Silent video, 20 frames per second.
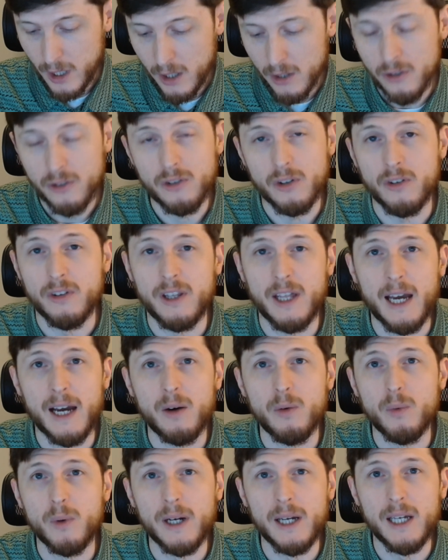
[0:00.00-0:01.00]
so that
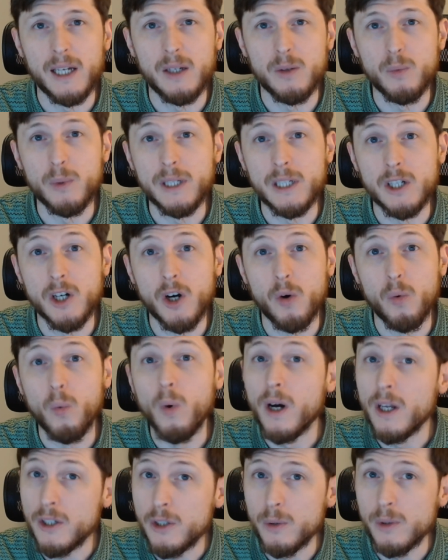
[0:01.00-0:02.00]
way we know
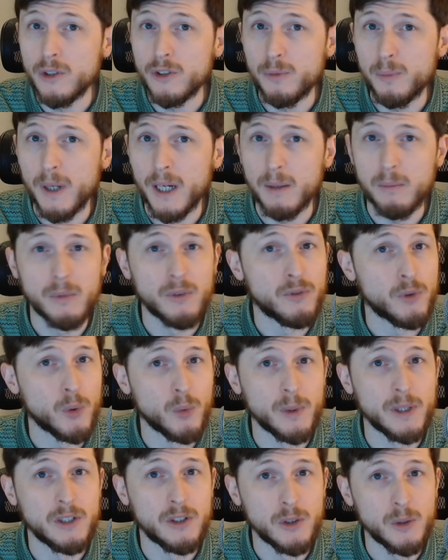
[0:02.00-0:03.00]
what to expect before
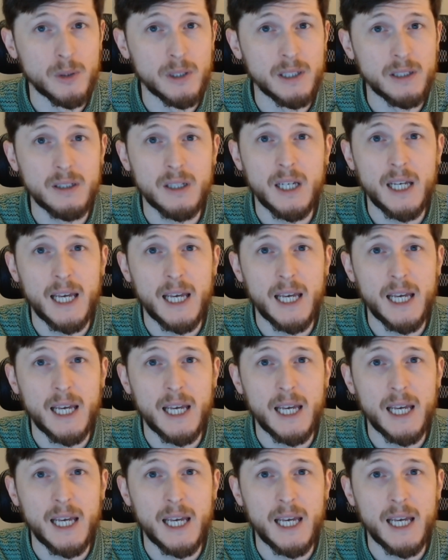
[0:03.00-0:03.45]
we do it